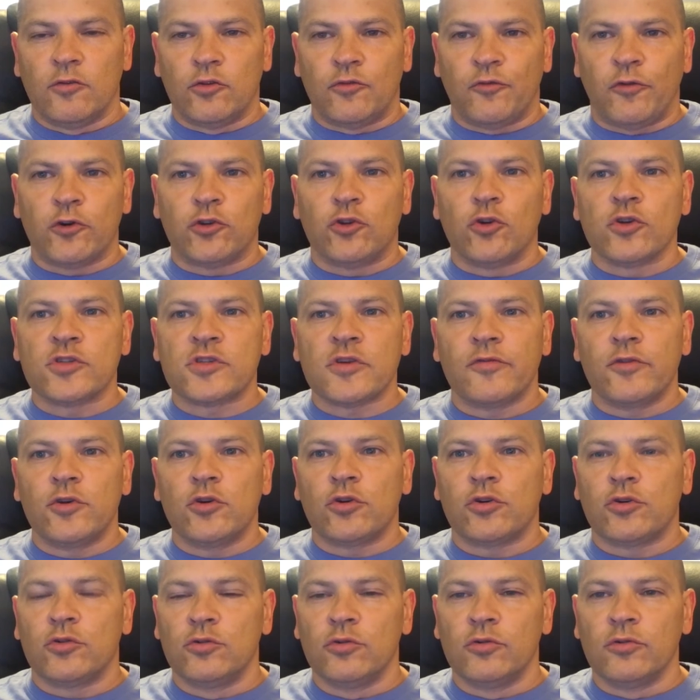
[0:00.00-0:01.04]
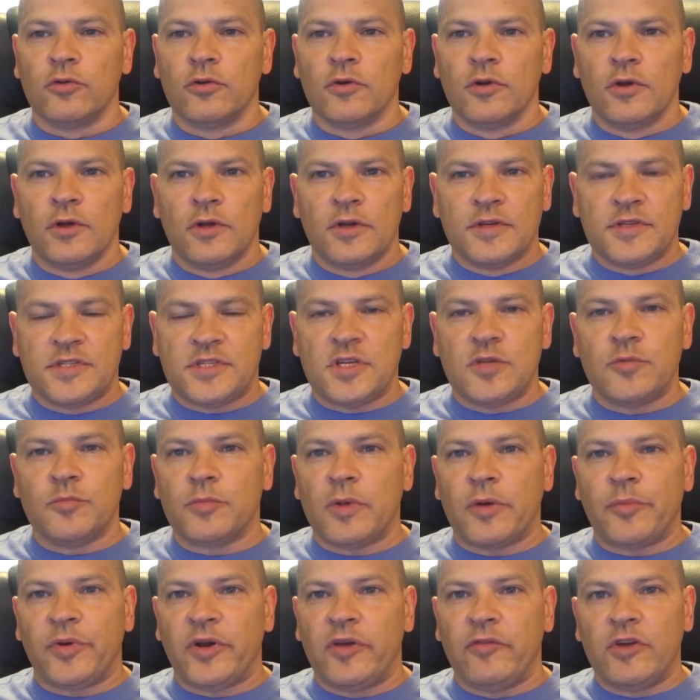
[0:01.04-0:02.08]
For those of you who seen
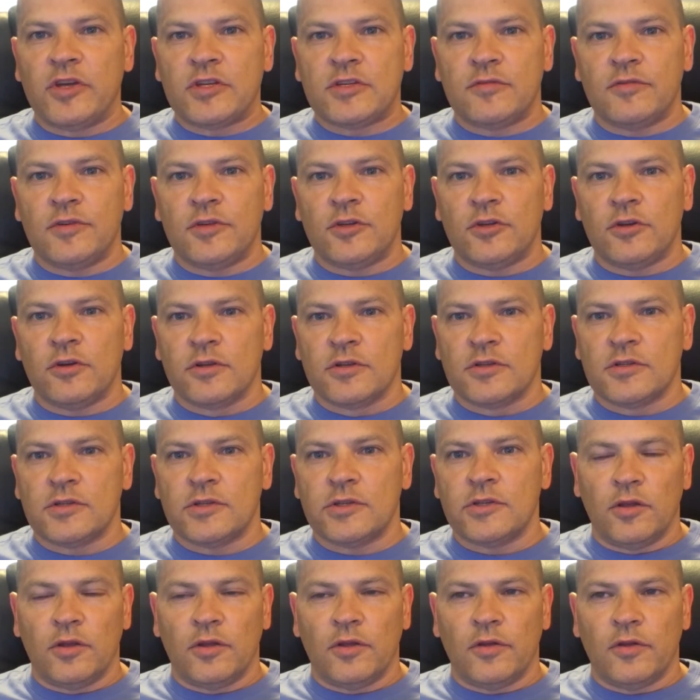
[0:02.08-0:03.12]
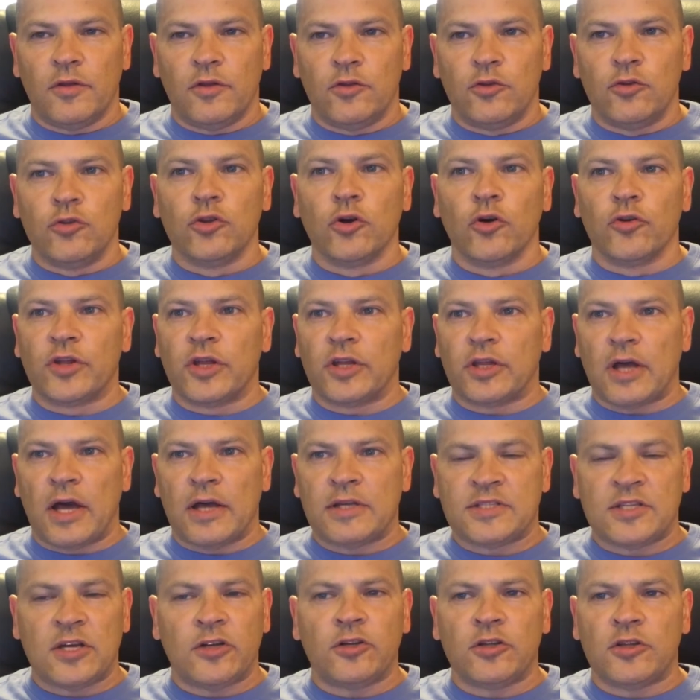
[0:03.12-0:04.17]
my previous videos, you know that
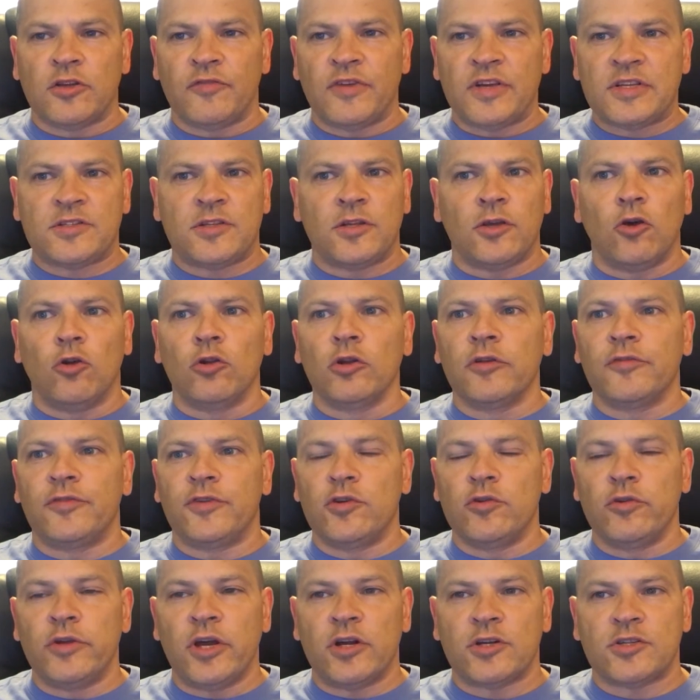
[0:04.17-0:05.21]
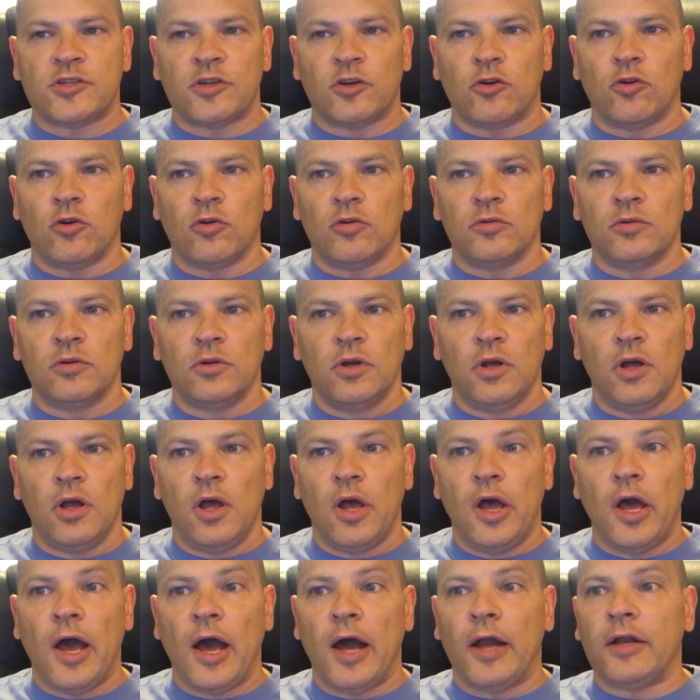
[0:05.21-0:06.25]
I started investing only a few years ago.
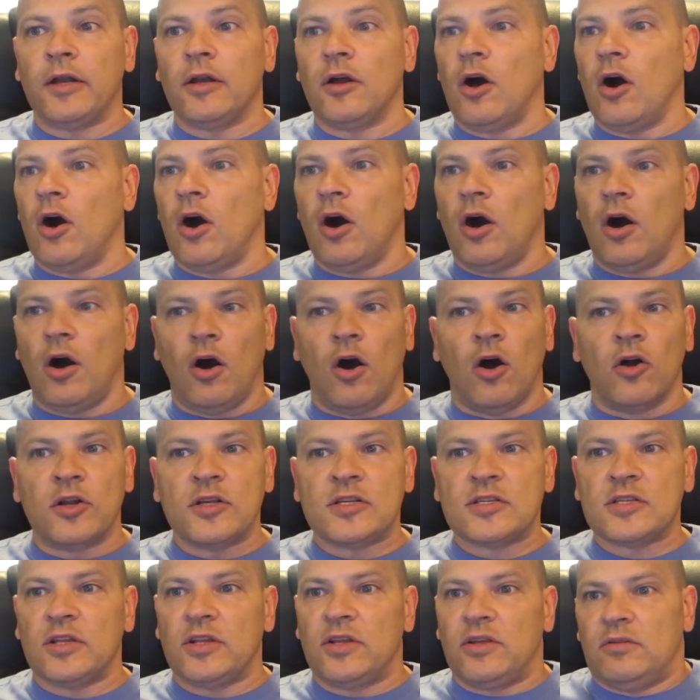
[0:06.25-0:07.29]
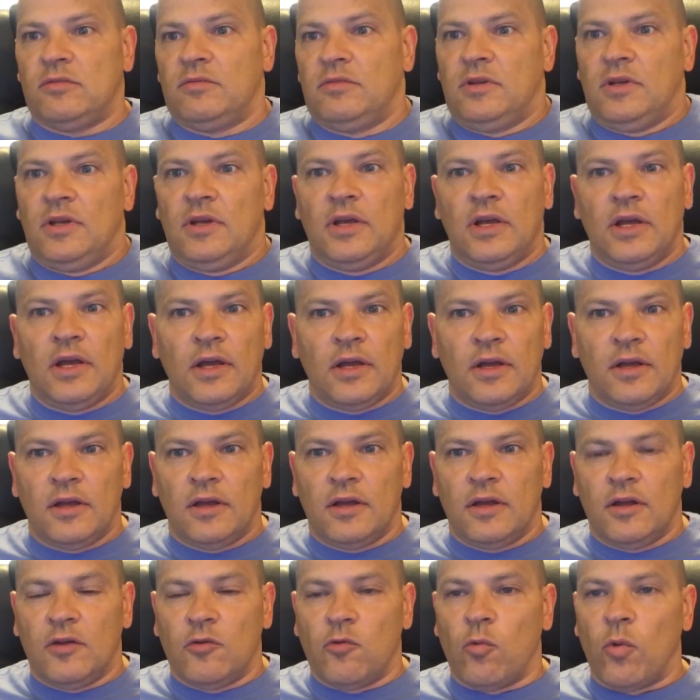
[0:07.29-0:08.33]
And honestly,
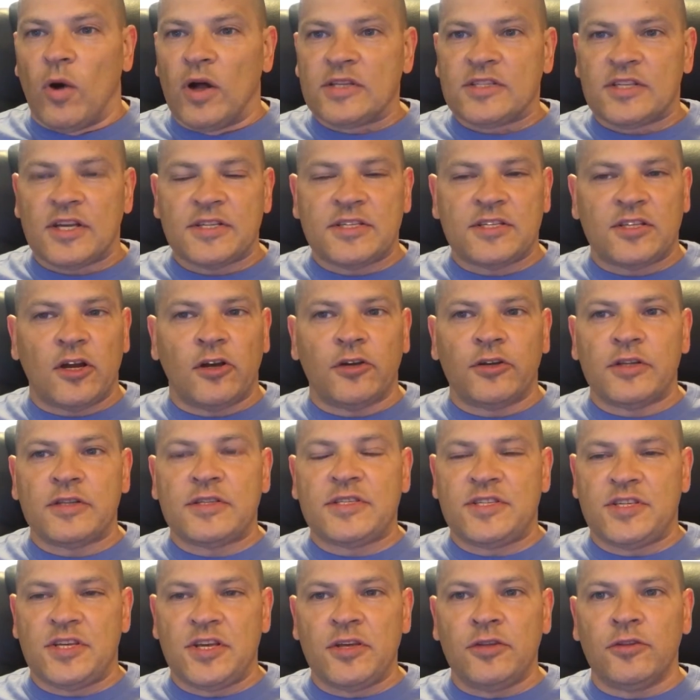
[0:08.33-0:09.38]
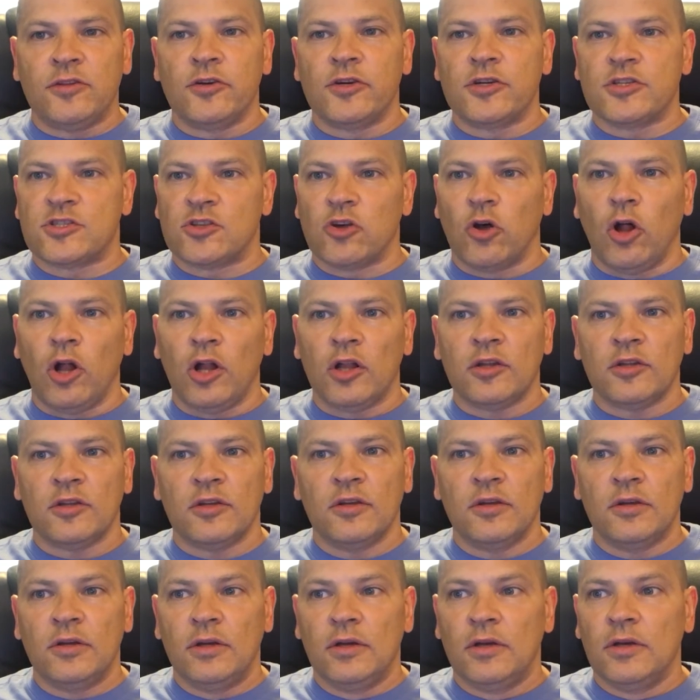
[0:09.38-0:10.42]
once I started seeing the result,
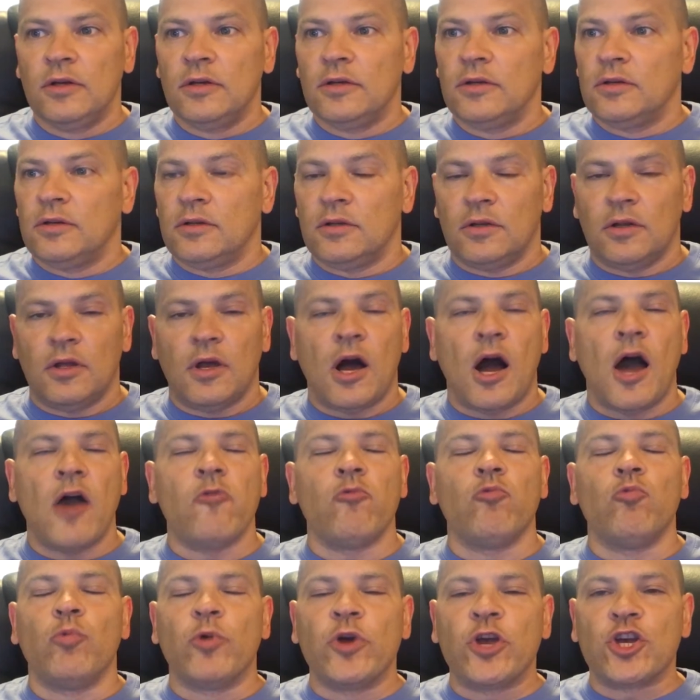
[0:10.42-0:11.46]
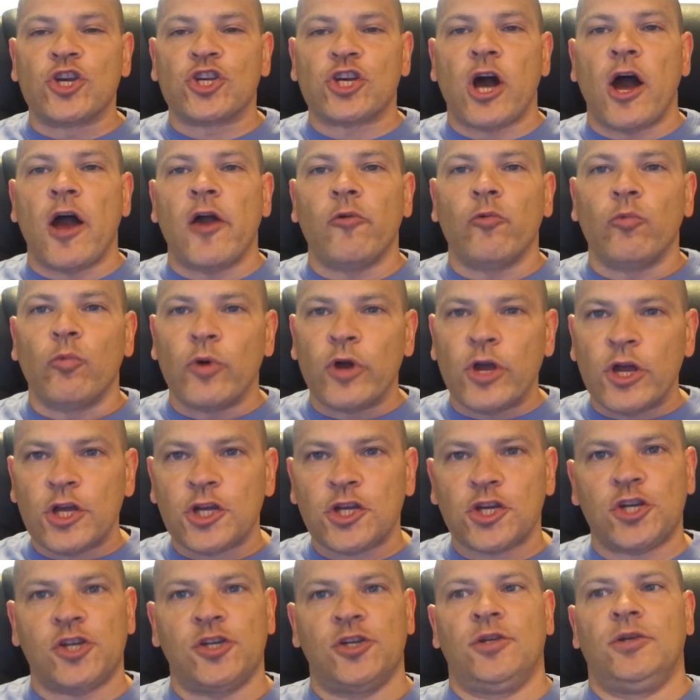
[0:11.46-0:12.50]
I wish
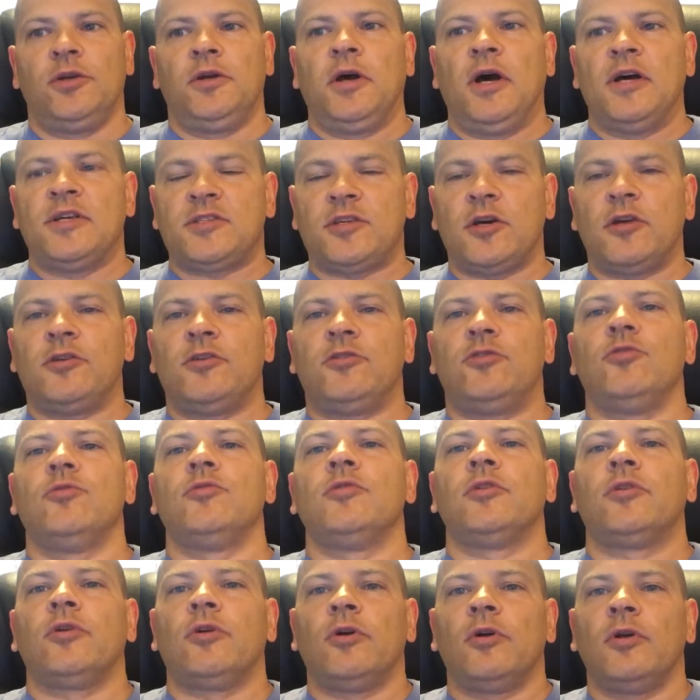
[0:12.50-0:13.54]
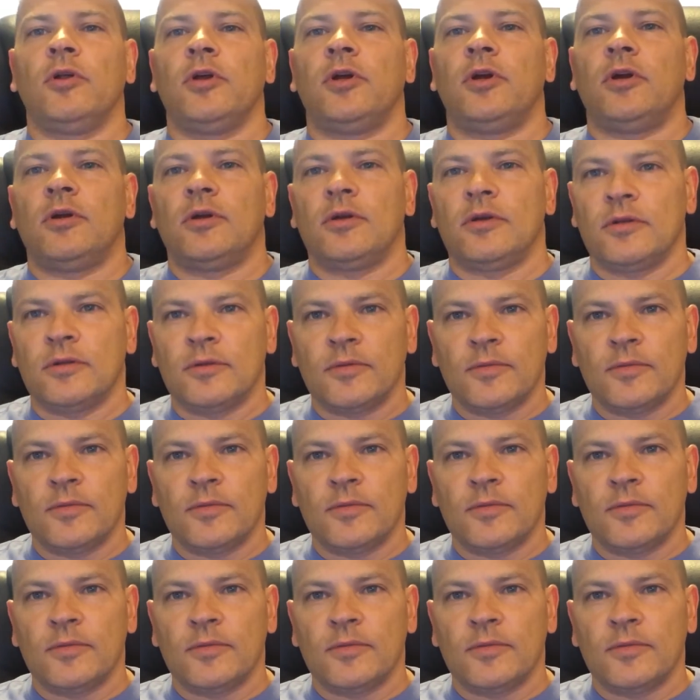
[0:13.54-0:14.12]
I started doing it earlier.